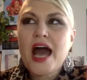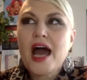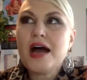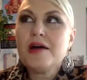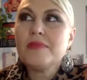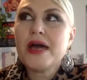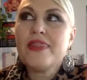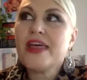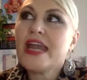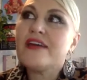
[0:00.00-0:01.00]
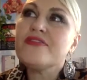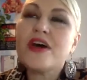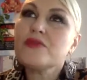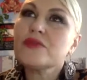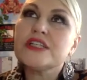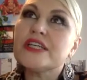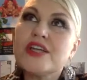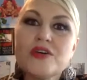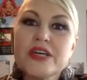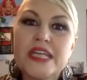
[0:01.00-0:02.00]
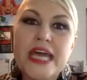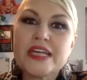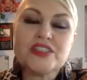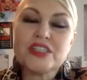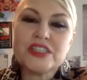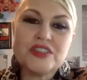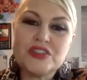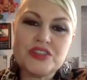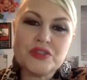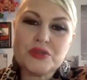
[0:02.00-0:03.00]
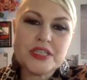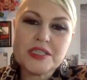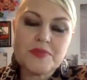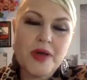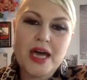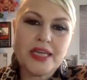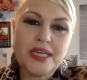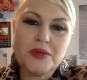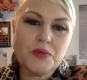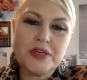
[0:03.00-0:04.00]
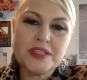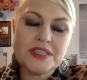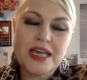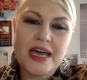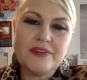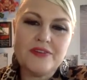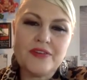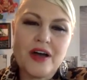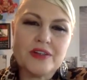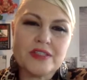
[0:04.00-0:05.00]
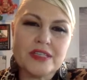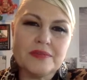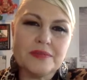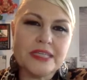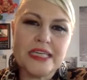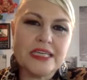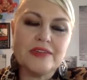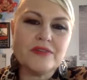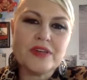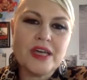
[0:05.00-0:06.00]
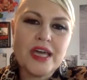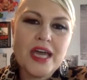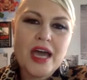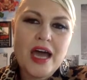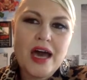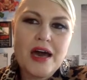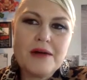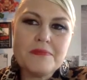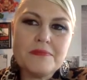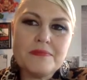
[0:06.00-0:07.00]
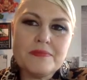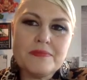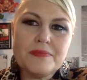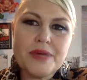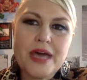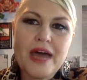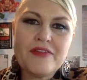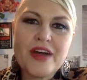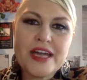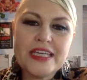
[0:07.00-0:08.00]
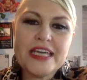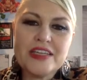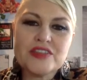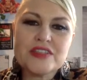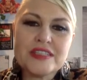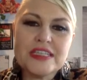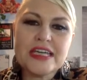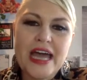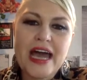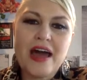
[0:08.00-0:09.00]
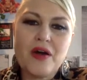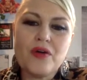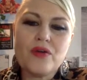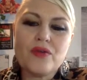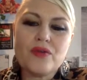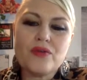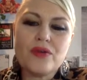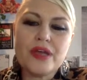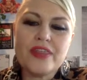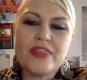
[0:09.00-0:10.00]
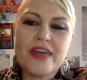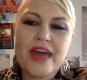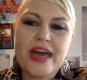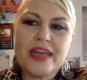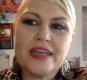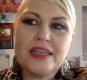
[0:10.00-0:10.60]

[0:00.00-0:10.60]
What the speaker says: And then I felt really no connection to his body once I felt him leave. But I find it interesting how that